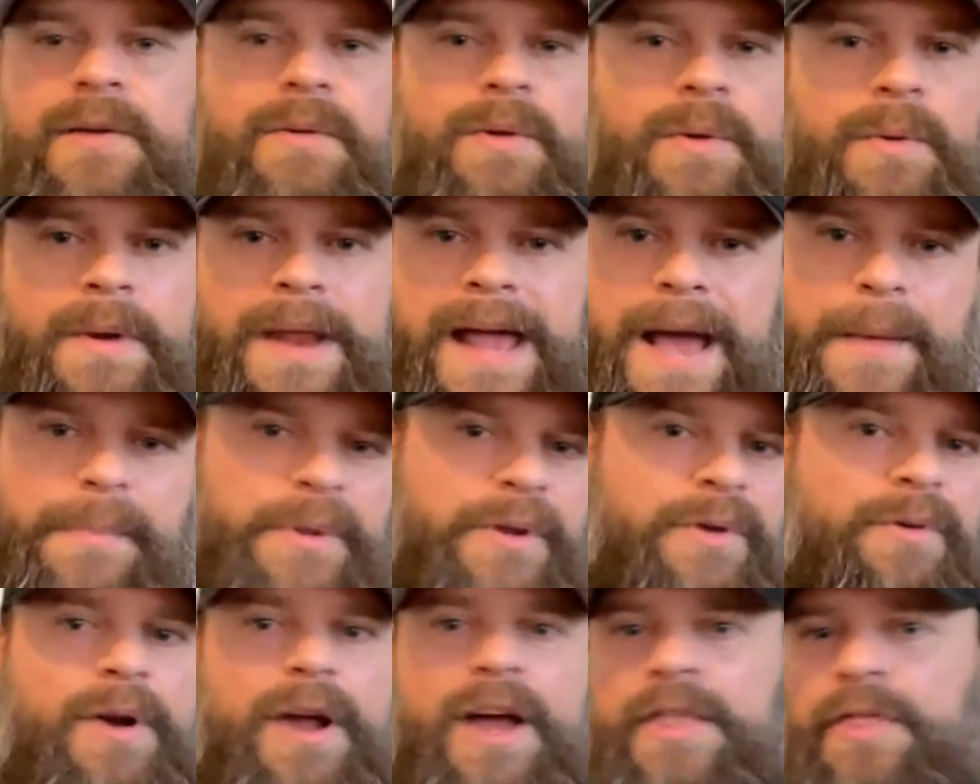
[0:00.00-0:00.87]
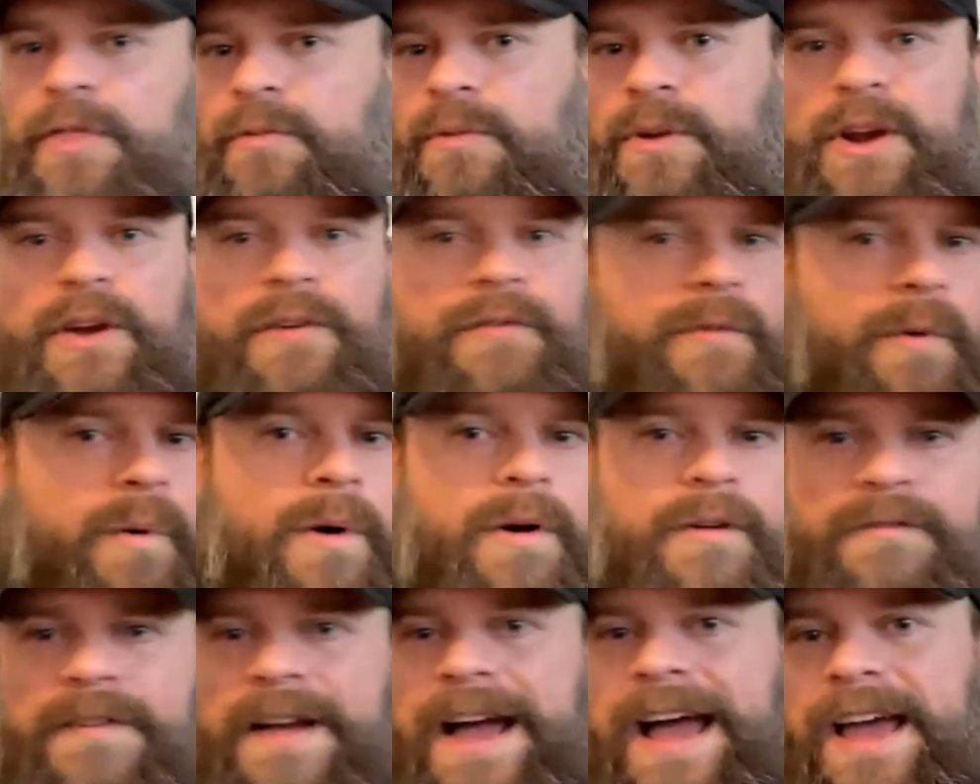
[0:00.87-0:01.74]
we would happily run 3 or
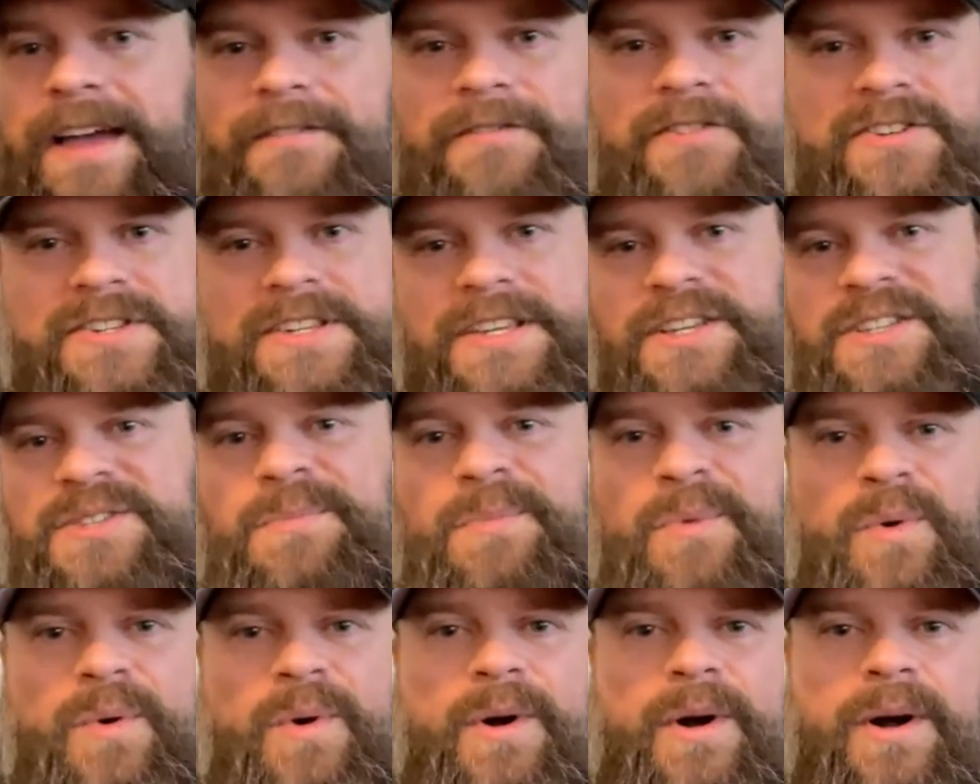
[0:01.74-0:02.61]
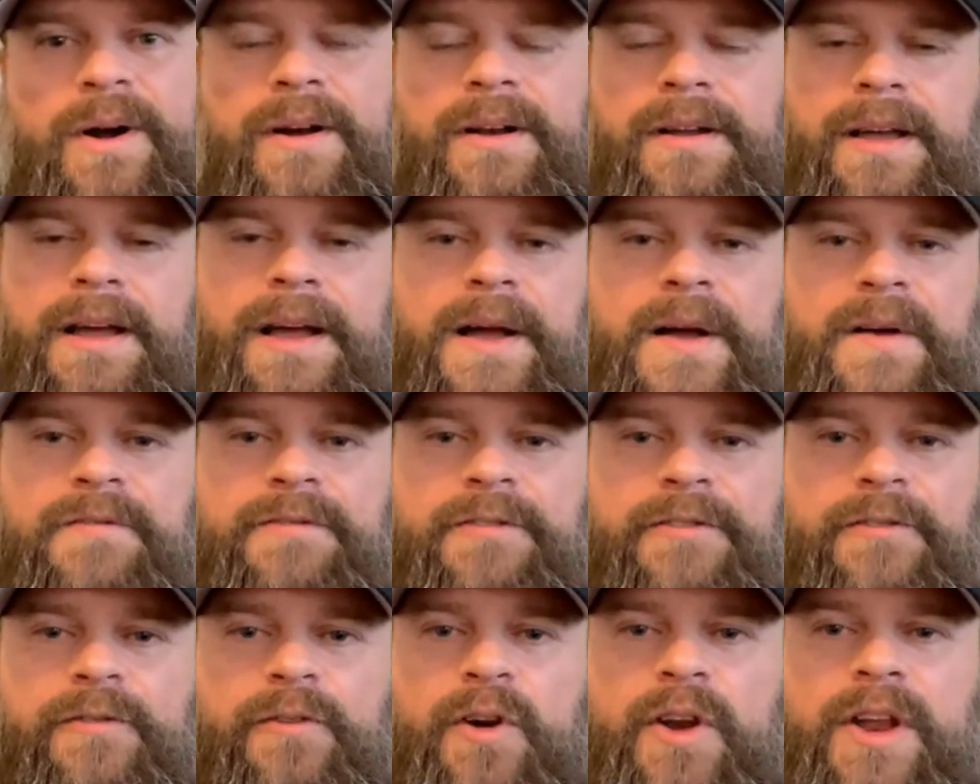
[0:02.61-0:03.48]
4 or 5 or 6 more
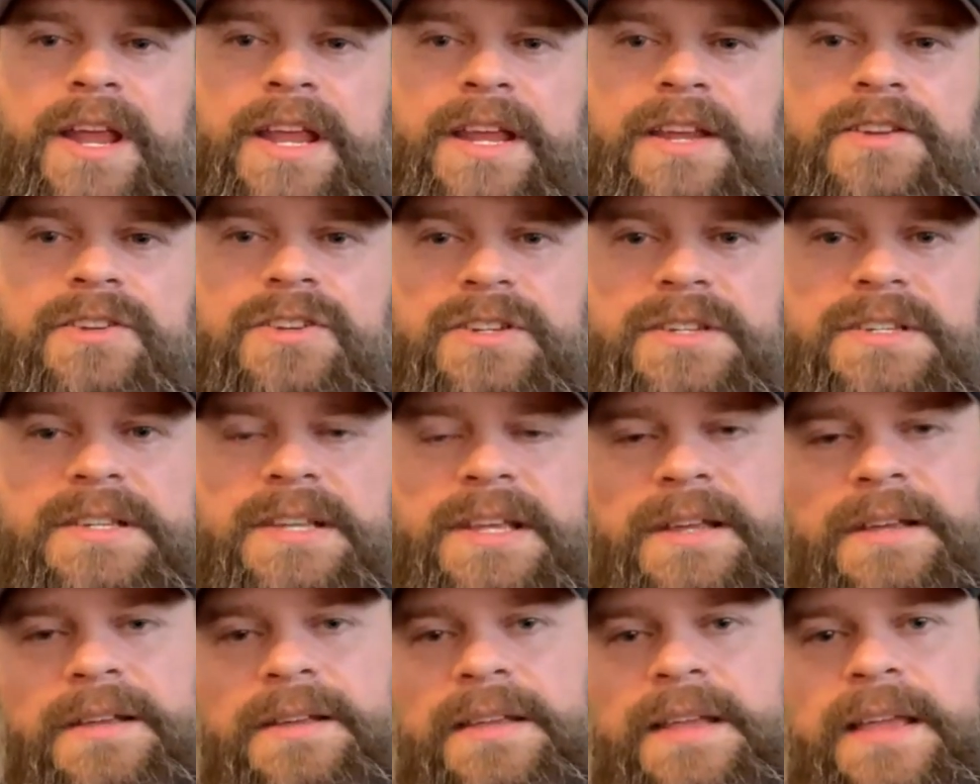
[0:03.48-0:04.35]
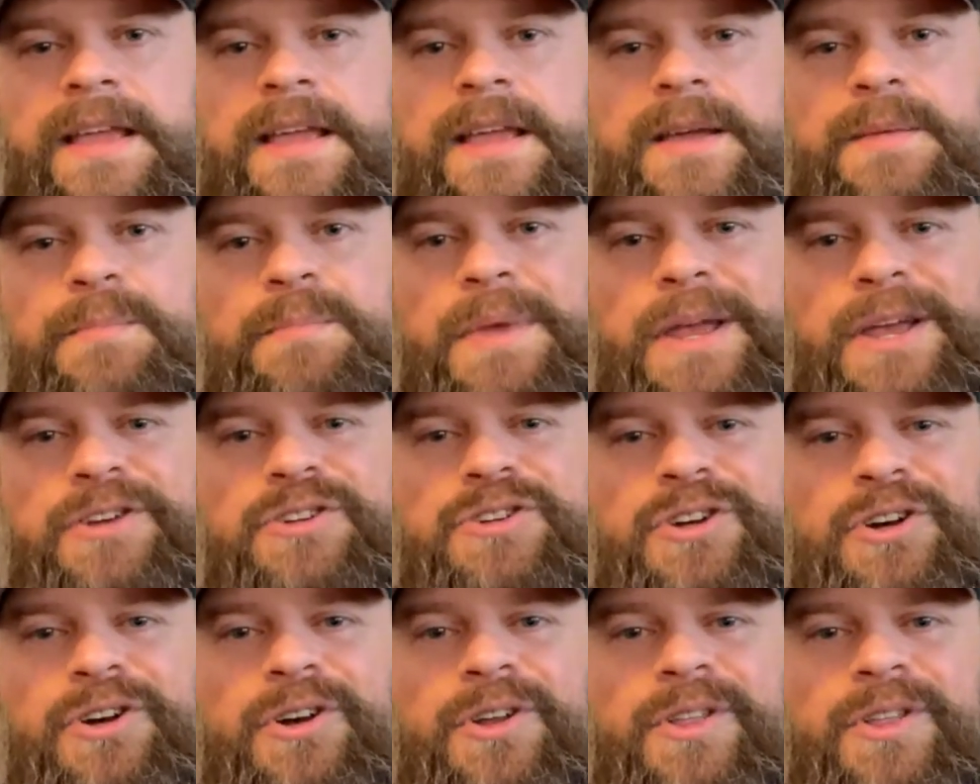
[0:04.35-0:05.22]
for free, just to make
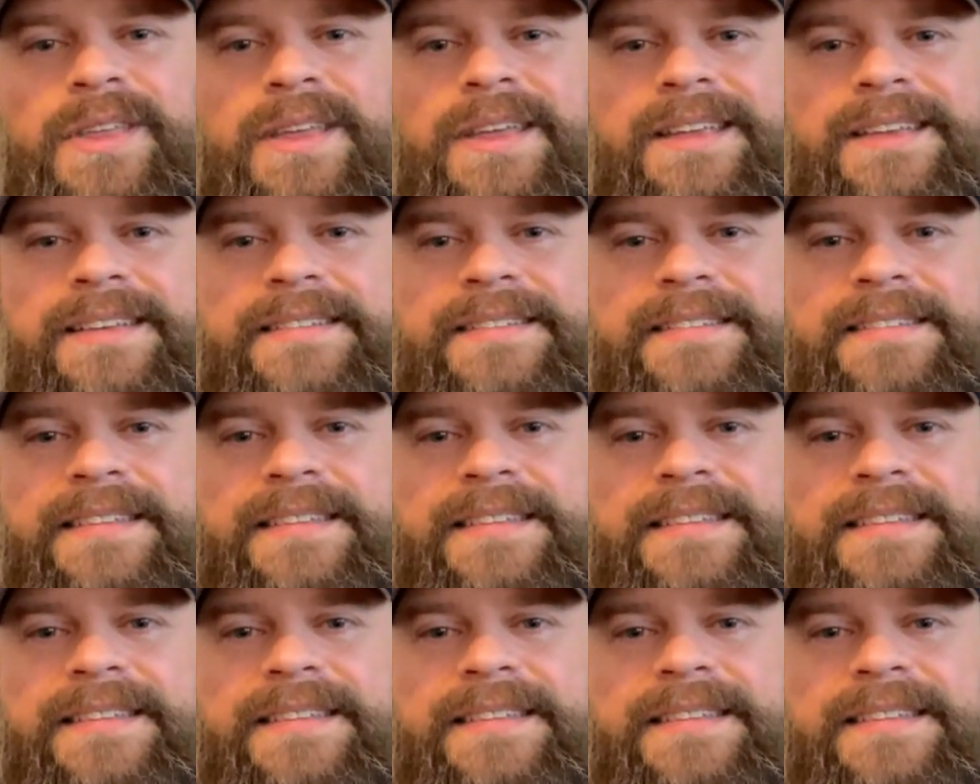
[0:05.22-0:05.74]
sure that